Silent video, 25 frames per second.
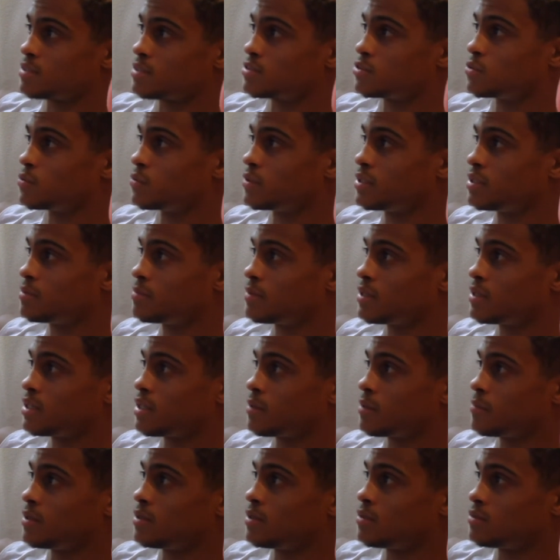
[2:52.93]
to win, man.
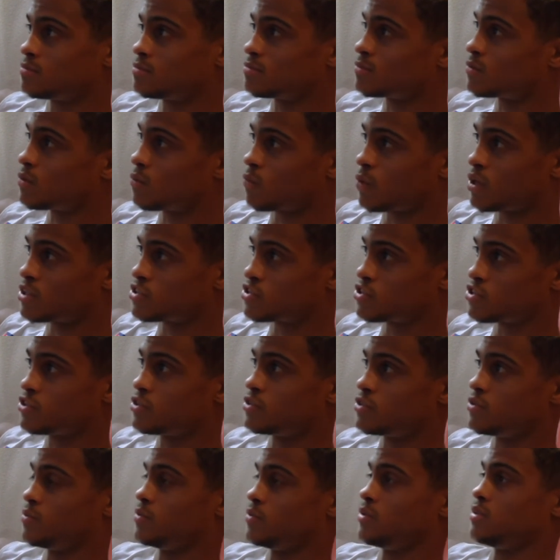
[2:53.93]
I mean, why should
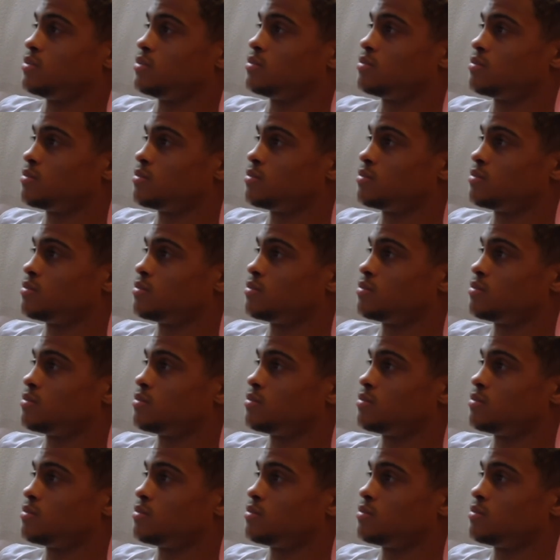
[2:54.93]
you win?